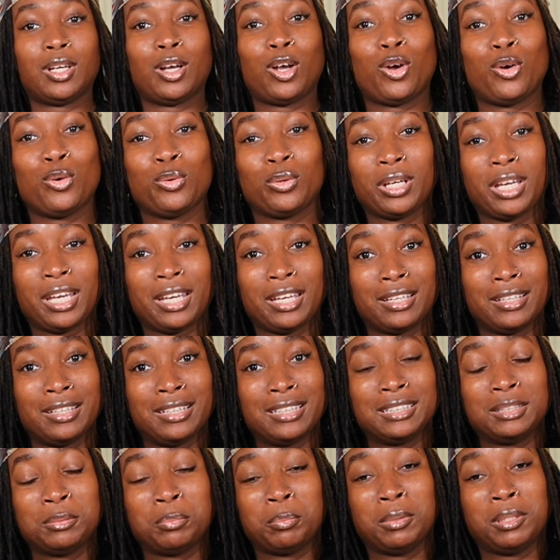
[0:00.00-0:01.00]
Okay,
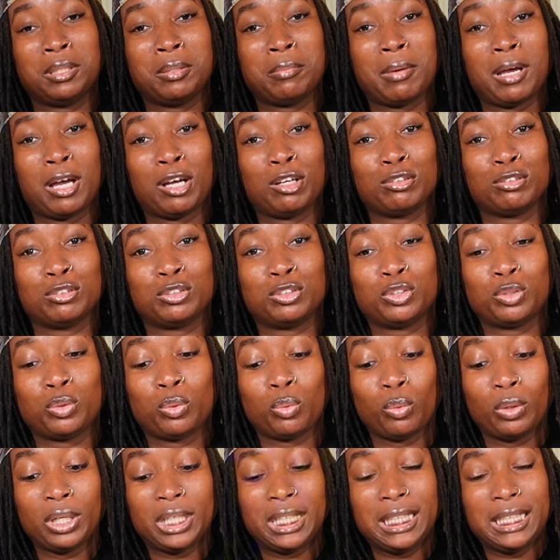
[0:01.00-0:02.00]
it's been about
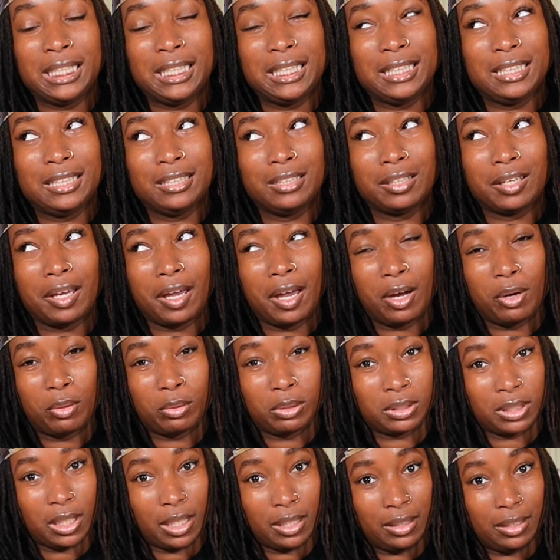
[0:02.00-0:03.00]
20
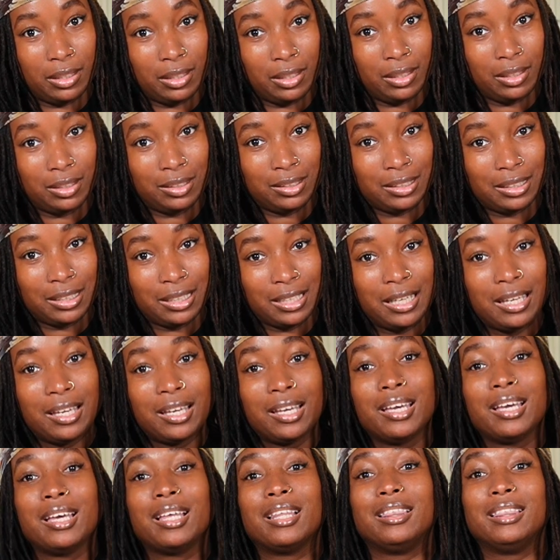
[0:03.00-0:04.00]
hours, I think.
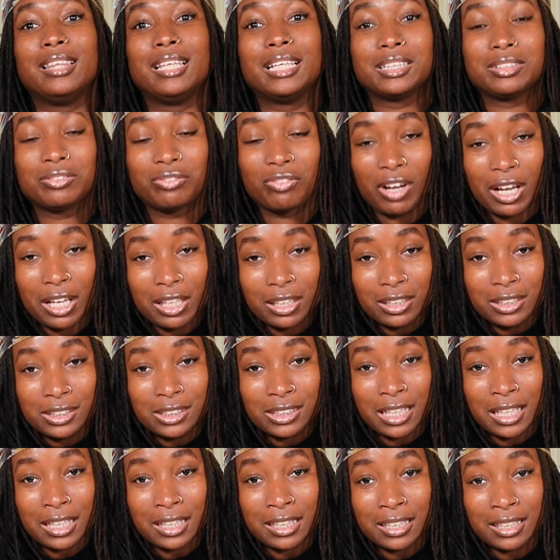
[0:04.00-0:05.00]
Let's finally
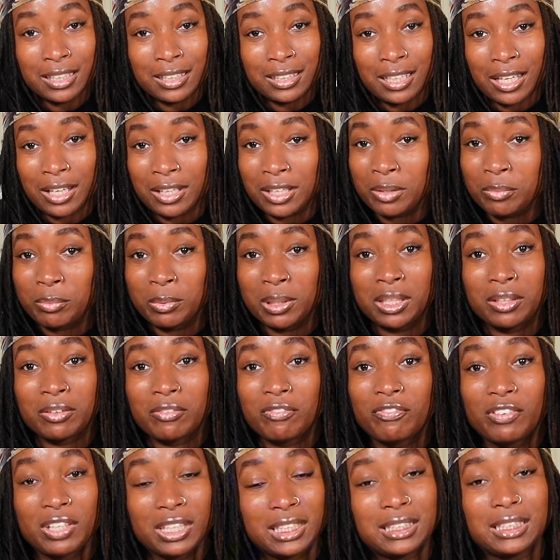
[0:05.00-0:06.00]
check it now that we done
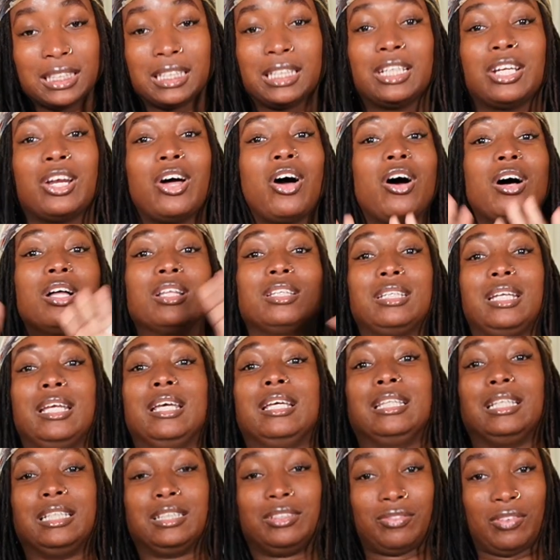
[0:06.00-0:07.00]
fixed it and all of
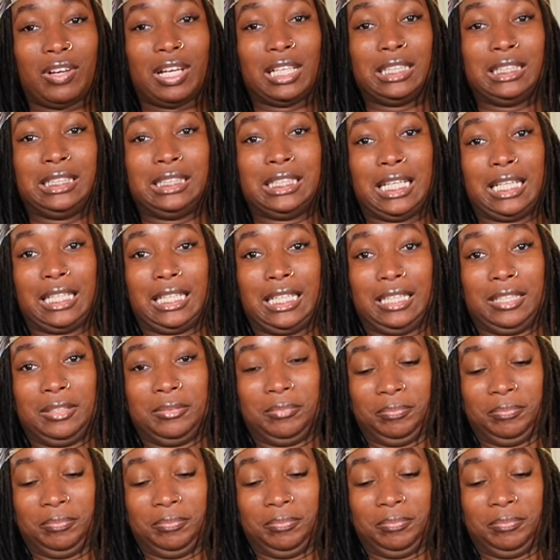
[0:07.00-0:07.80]
that. Let's finally check it.